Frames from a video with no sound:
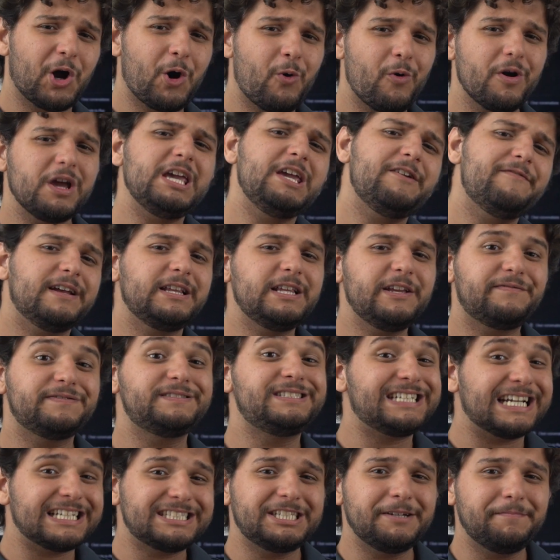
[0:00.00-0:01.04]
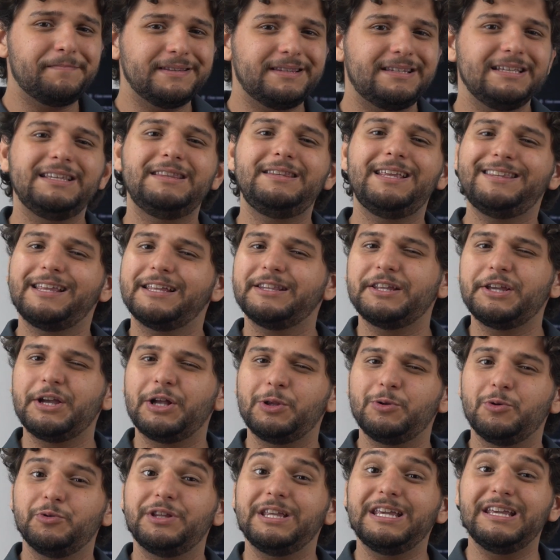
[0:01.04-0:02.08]
So even if ChatGPT didn't
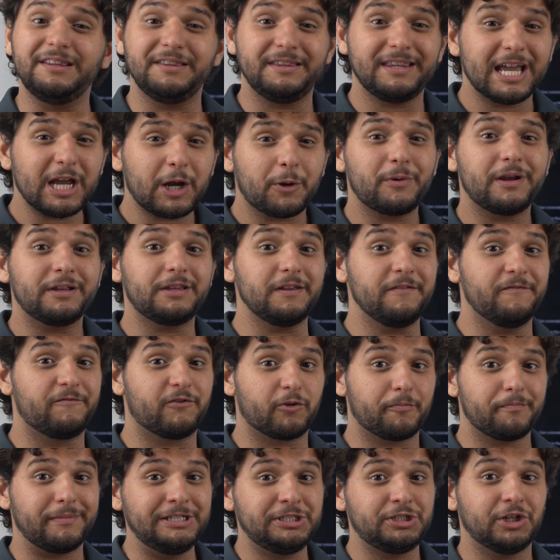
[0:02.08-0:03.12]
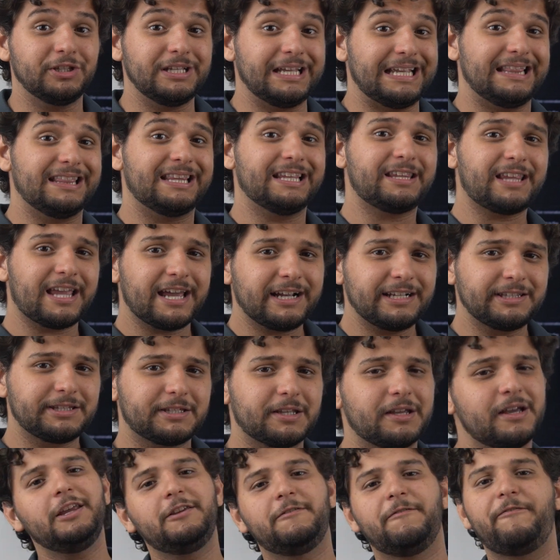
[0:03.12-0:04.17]
include inaccurate information in the
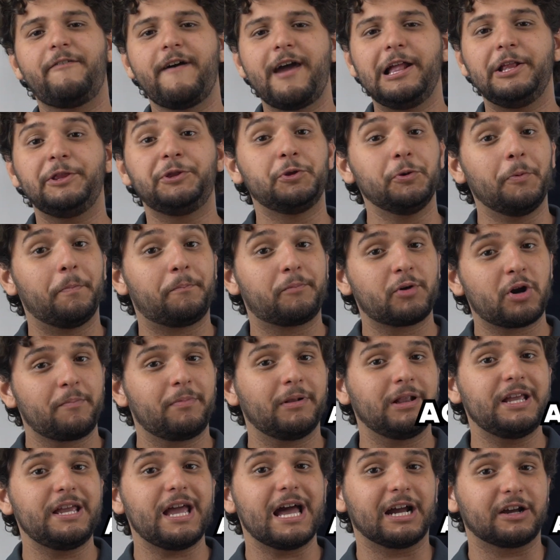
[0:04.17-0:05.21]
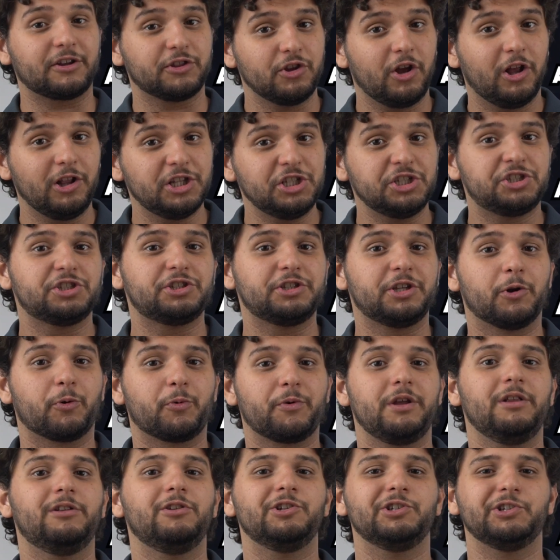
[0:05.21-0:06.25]
text, it failed to properly acknowledge the real